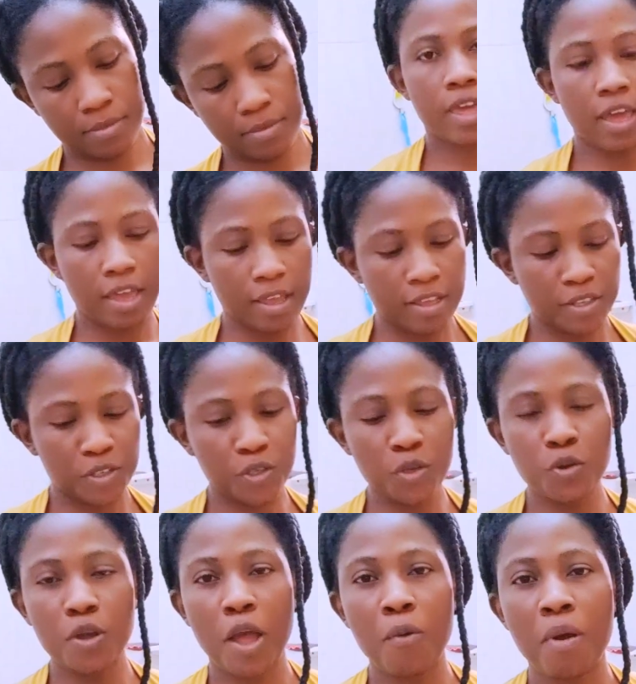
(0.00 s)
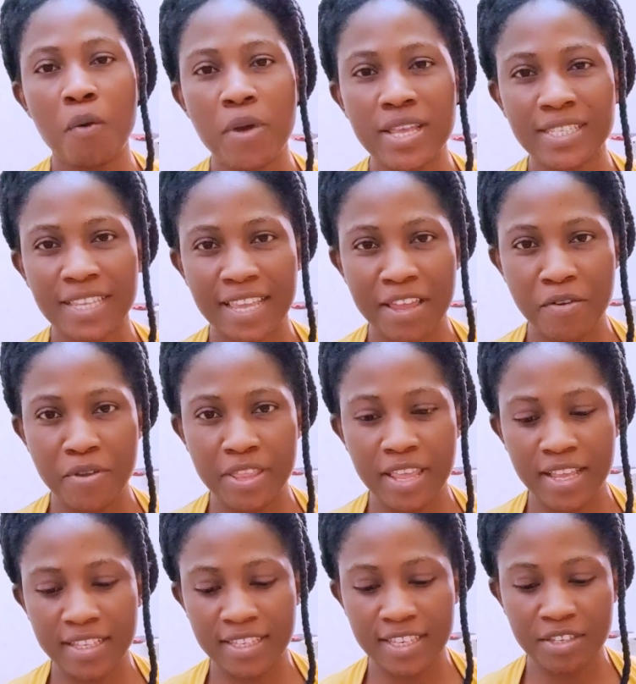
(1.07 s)
Okay, so our wet
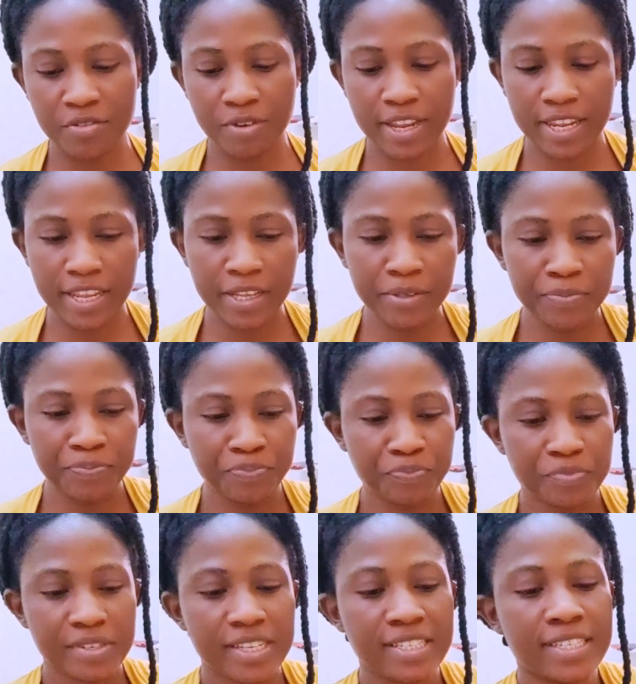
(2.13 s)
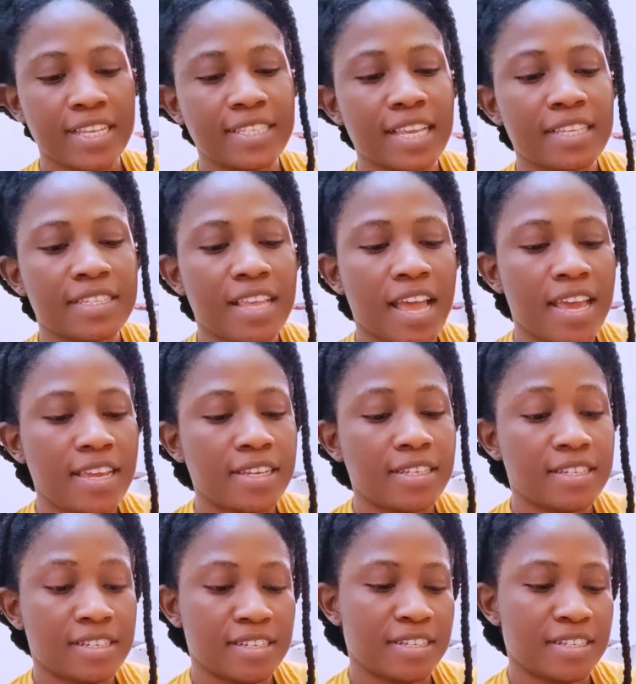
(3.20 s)
ingredient is ready. Set aside.